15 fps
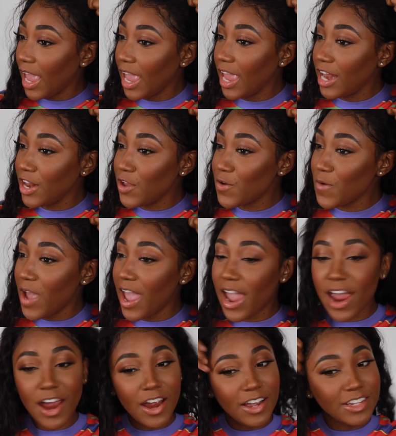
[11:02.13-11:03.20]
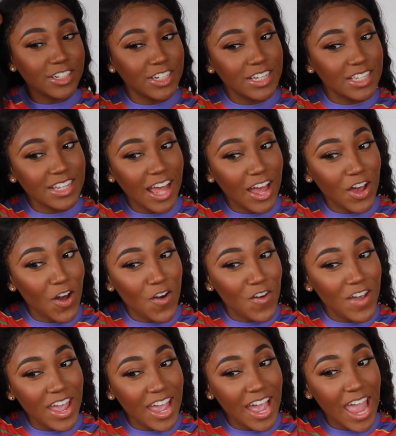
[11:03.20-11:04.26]
anywhere. She's not
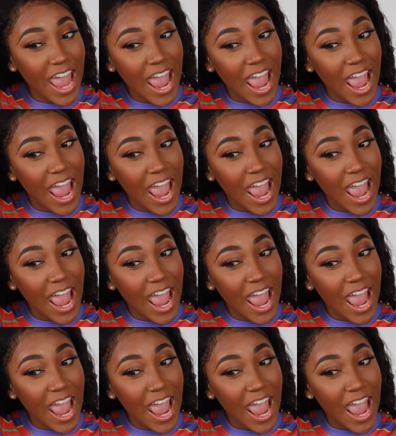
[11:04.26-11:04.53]
going